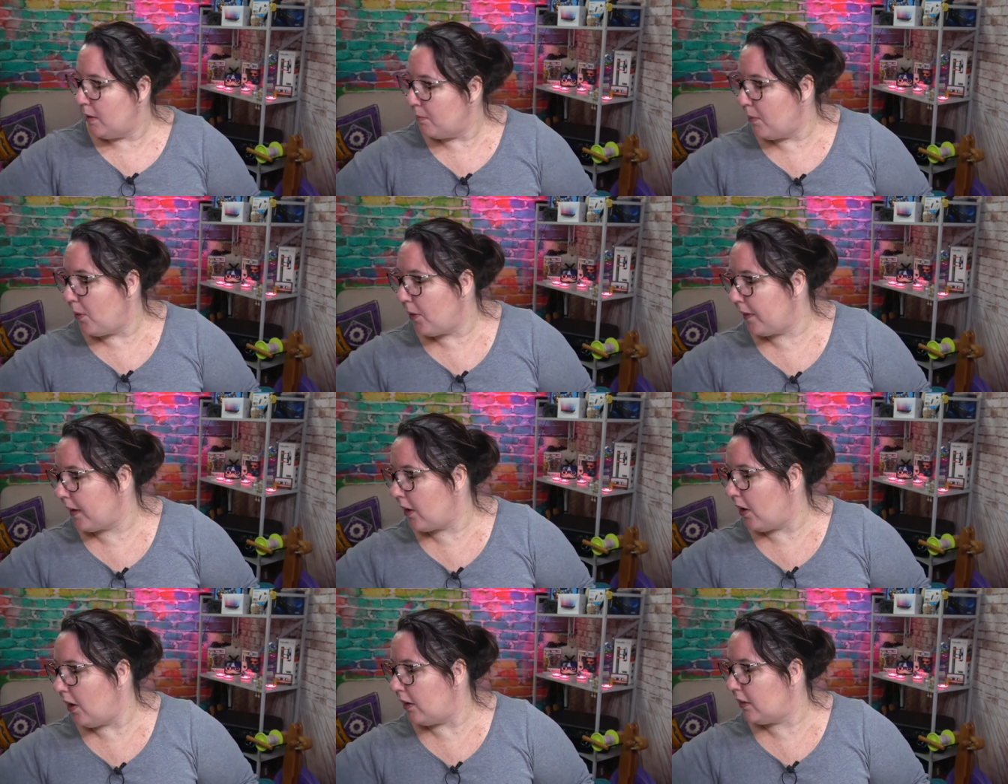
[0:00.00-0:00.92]
more of the
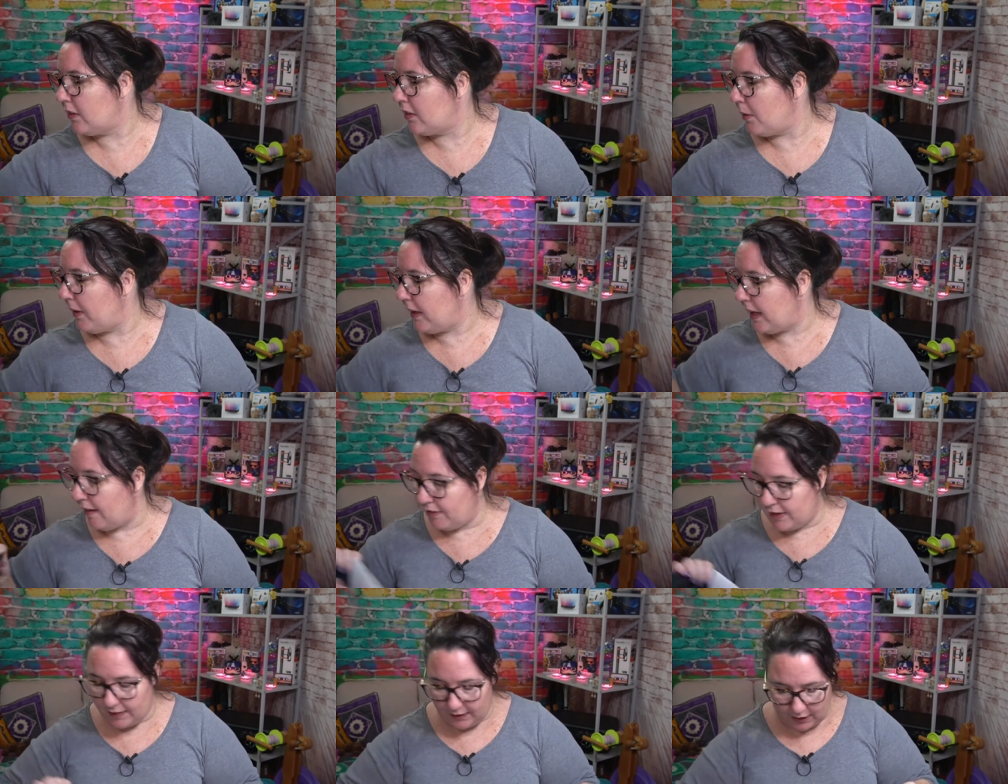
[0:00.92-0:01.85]
cotton so we could have
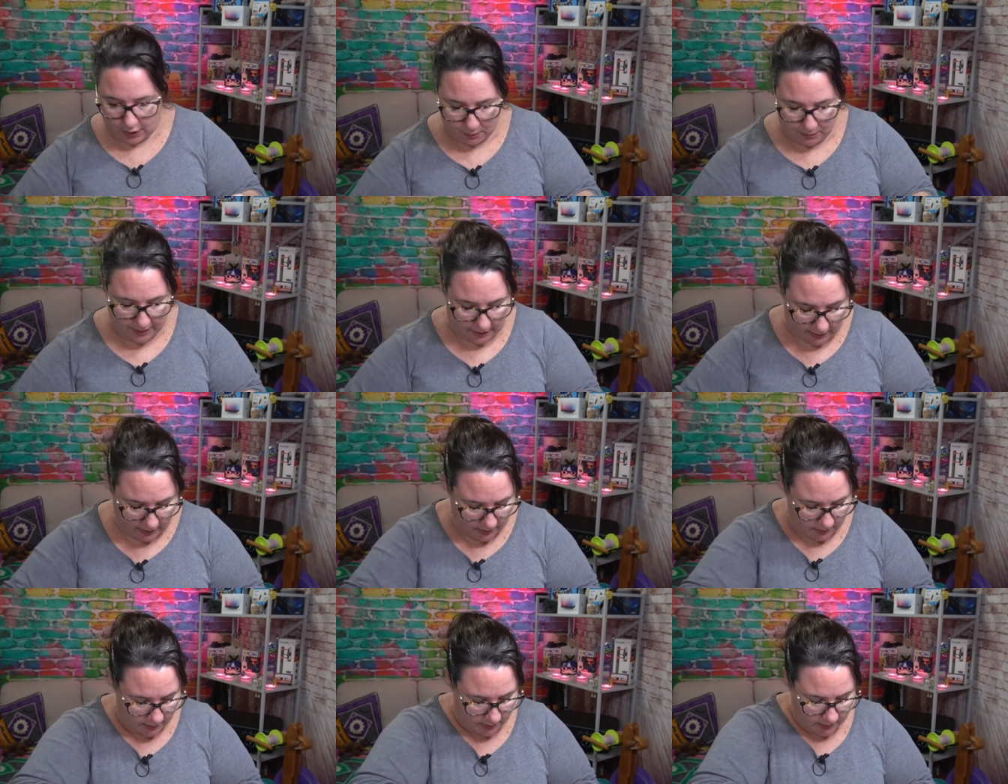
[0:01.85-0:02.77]
another go with
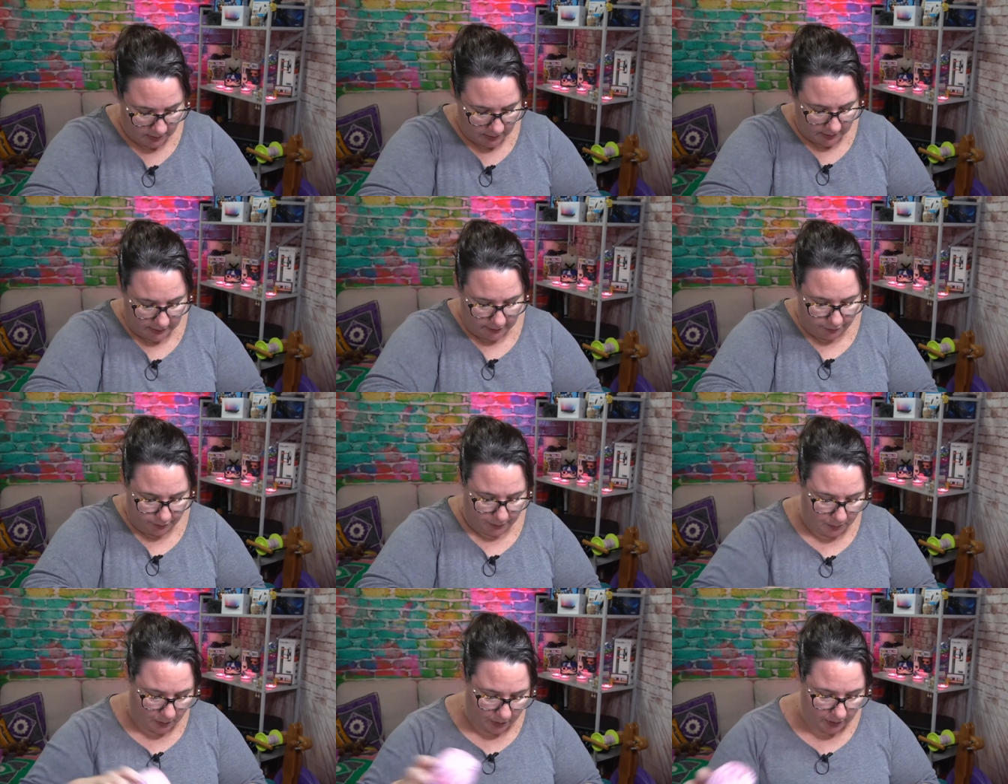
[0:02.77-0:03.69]
that if we
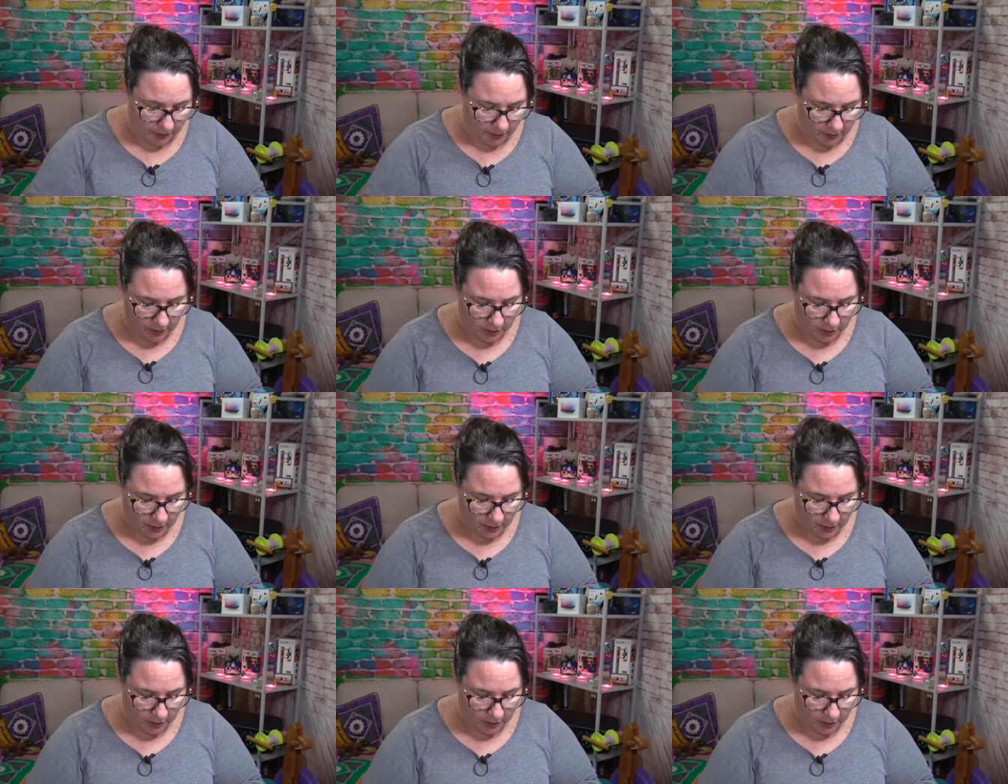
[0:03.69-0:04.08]
wanted.